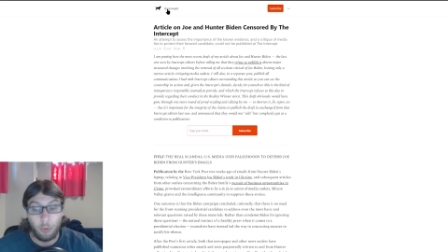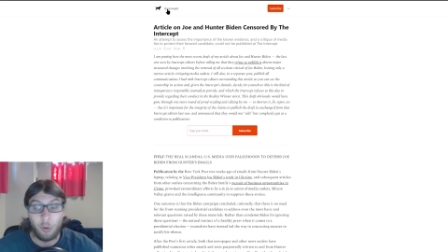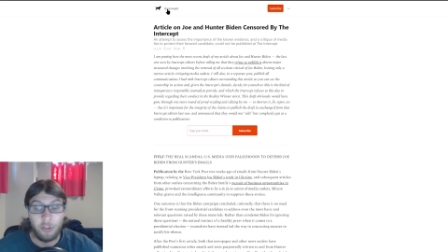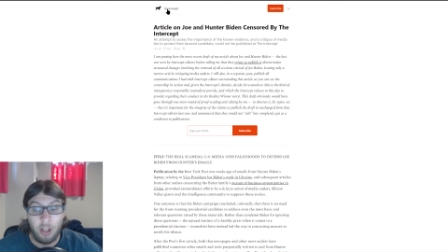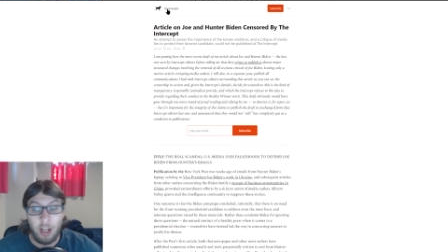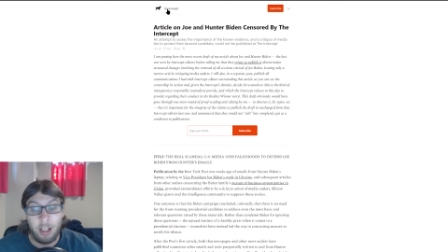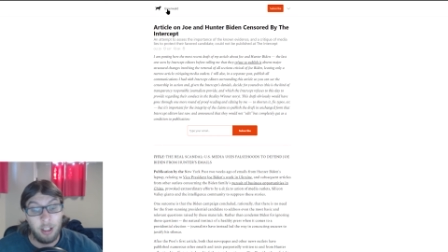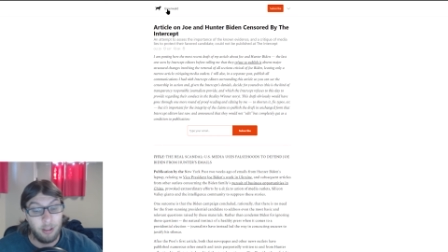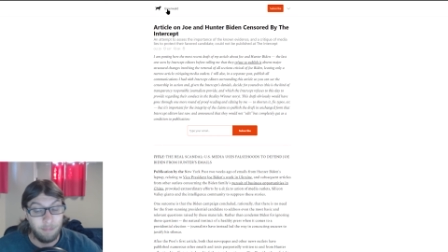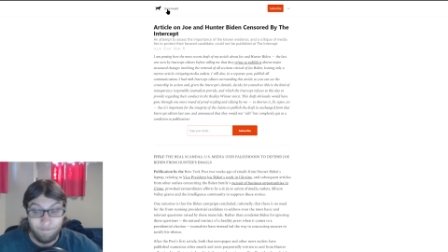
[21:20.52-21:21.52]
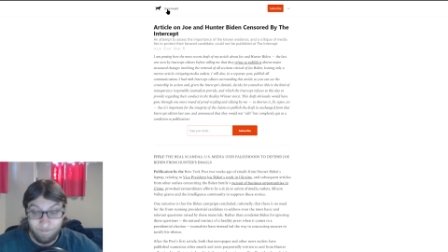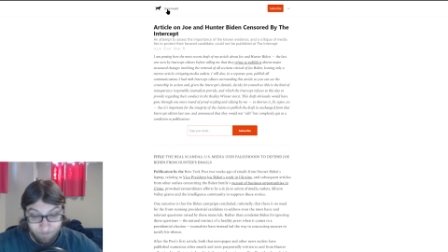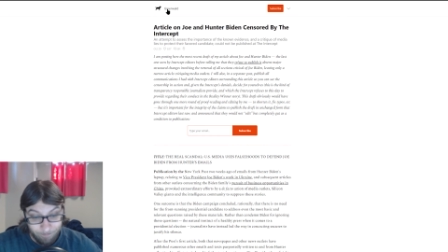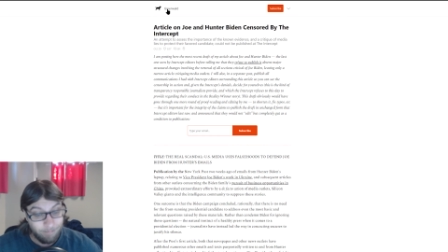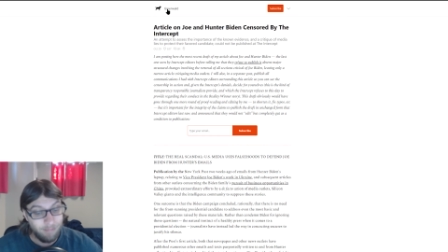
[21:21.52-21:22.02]
to resign and
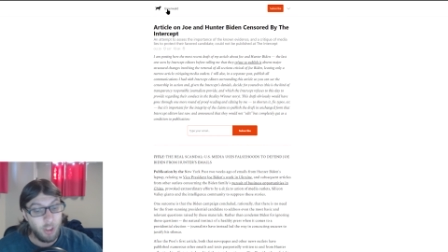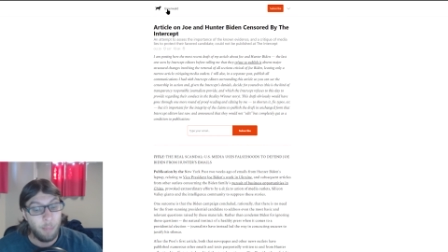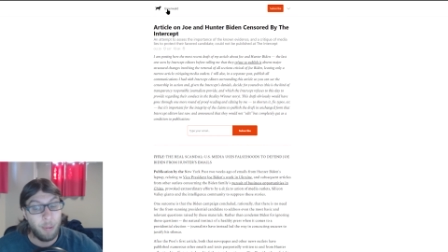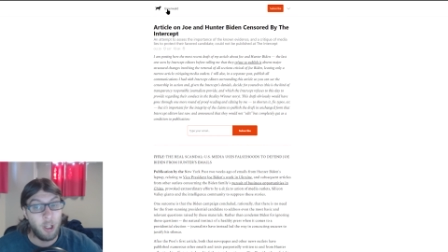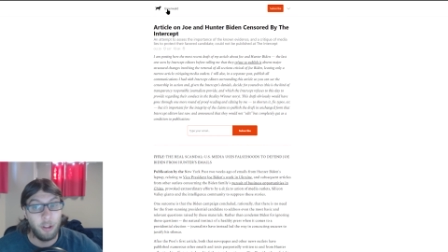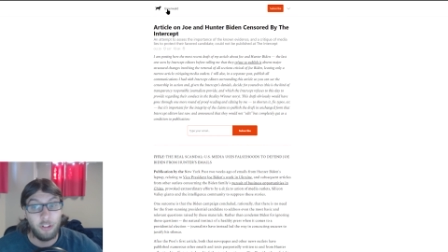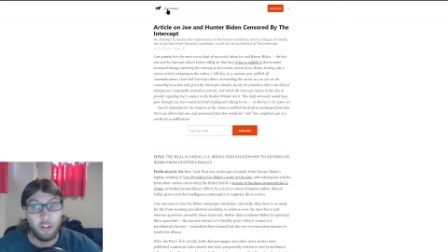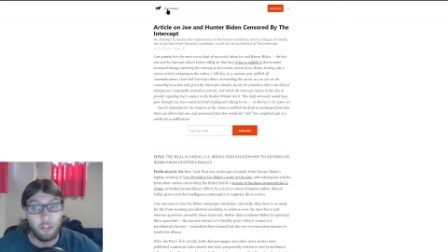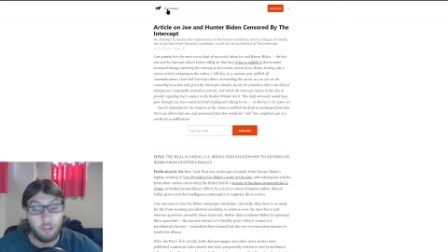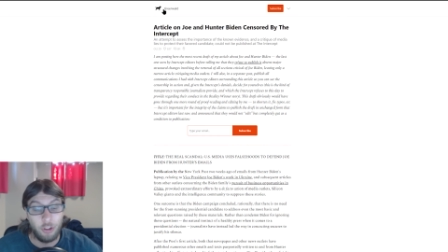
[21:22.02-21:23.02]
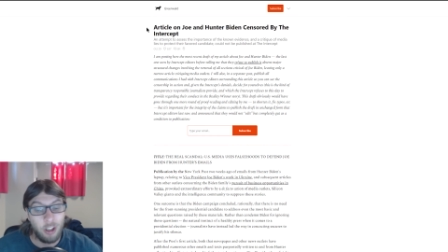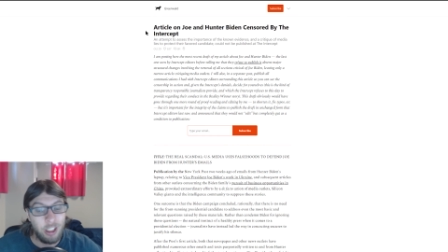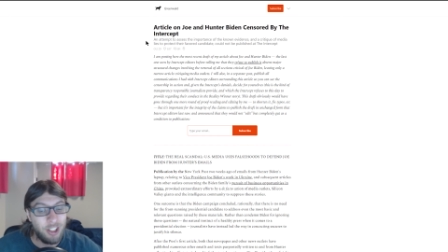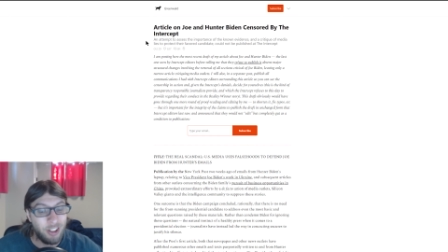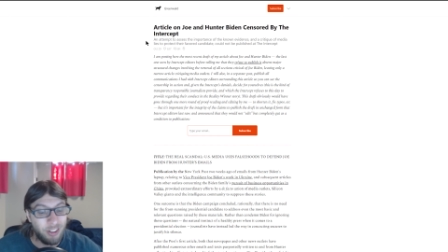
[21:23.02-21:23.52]
publish the
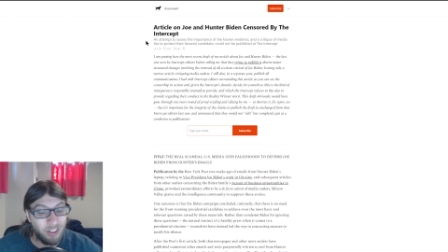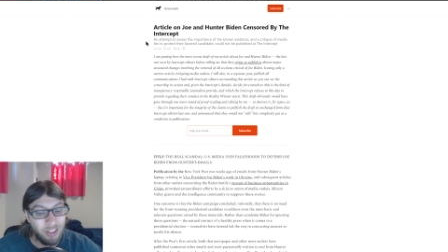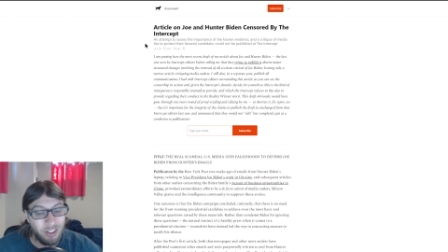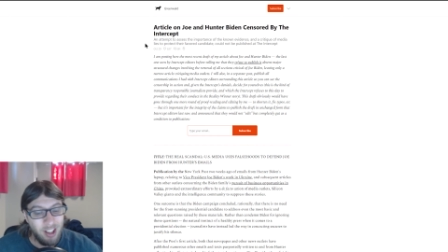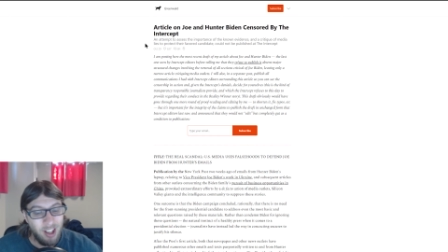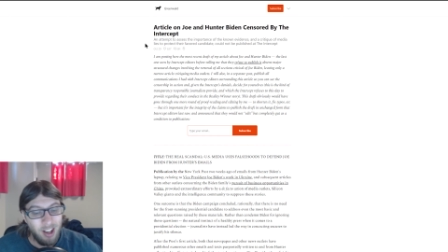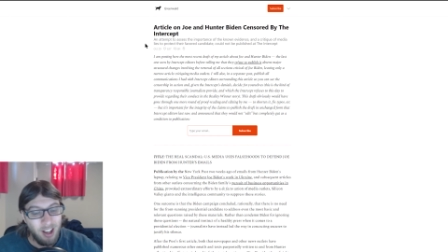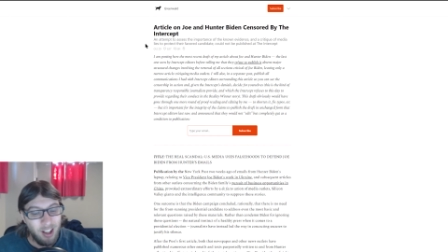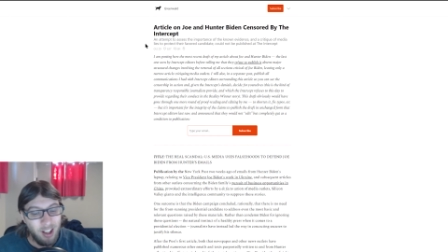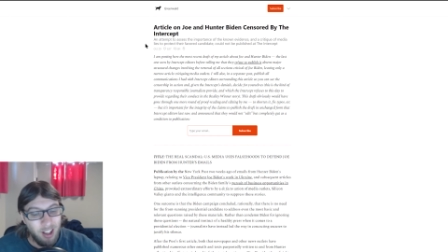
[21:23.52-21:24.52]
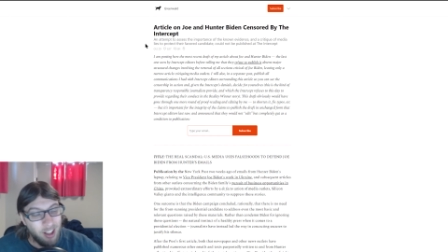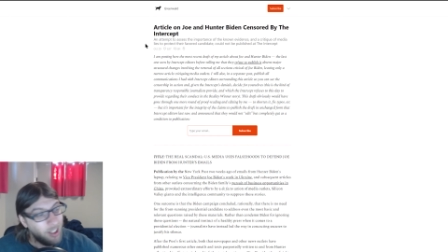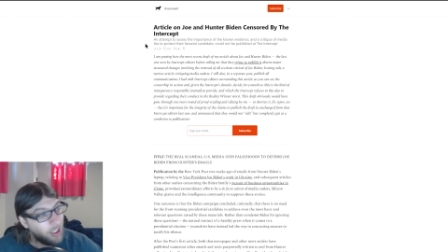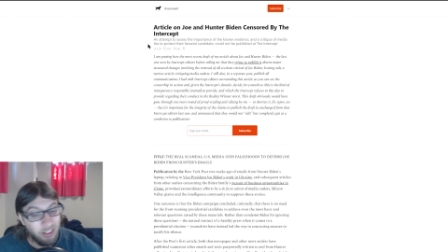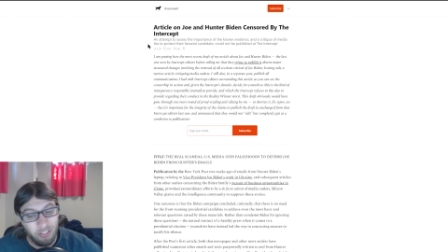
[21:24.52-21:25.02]
story, because
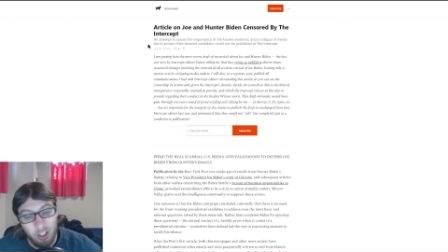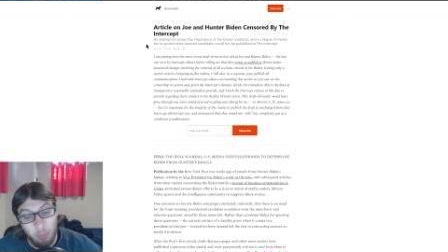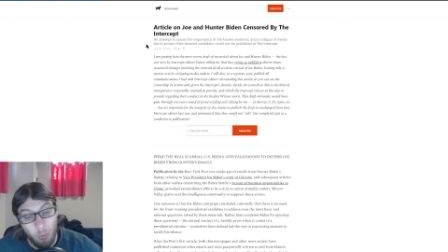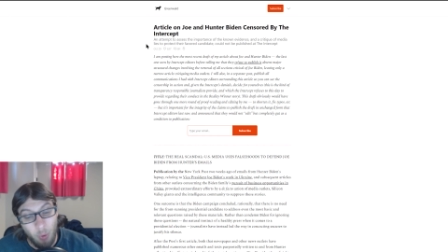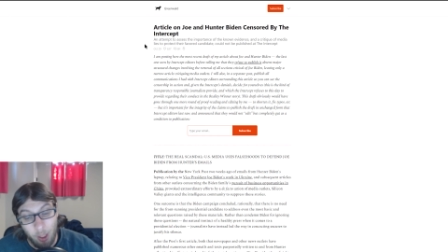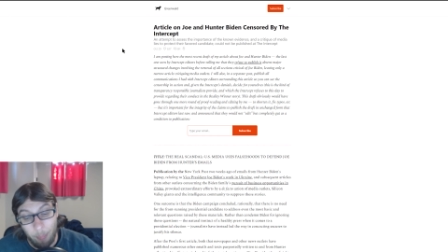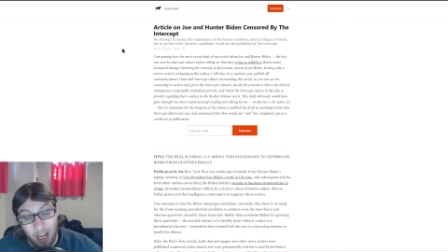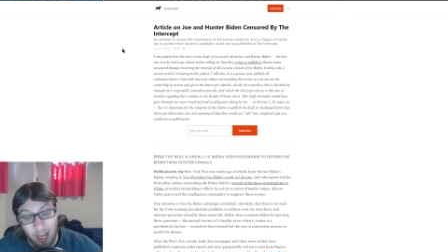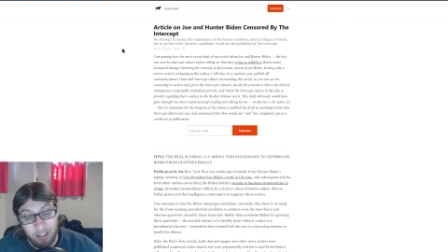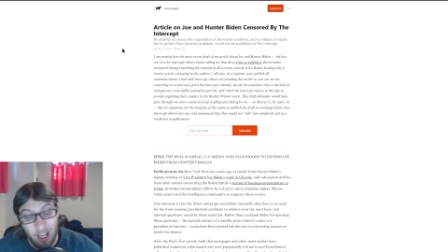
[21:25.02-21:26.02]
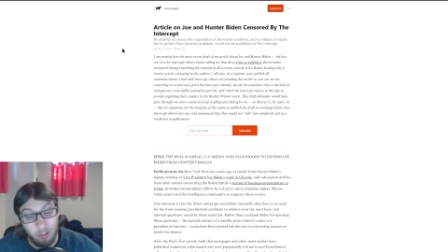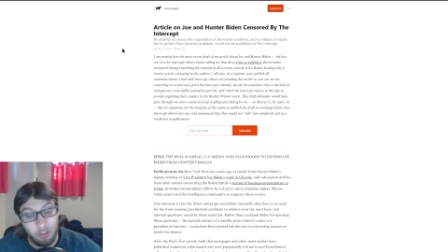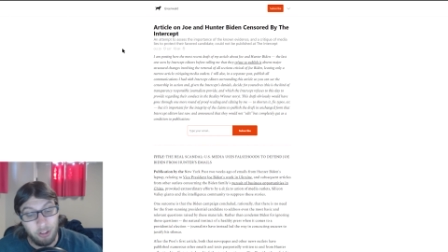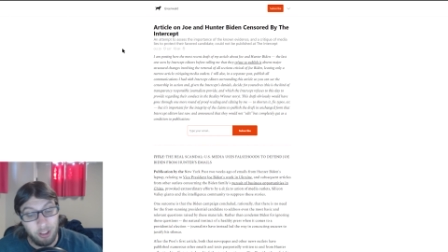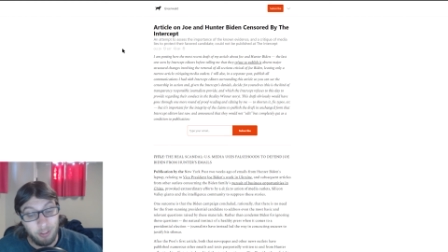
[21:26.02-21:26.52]
he doesn't seem to want to back down
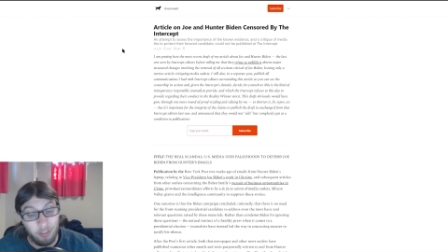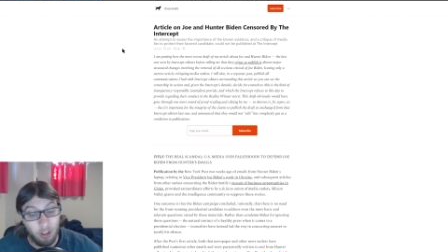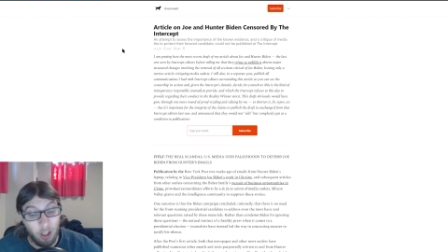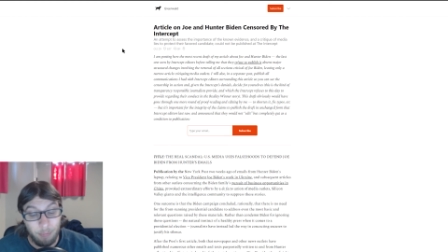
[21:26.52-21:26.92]
to these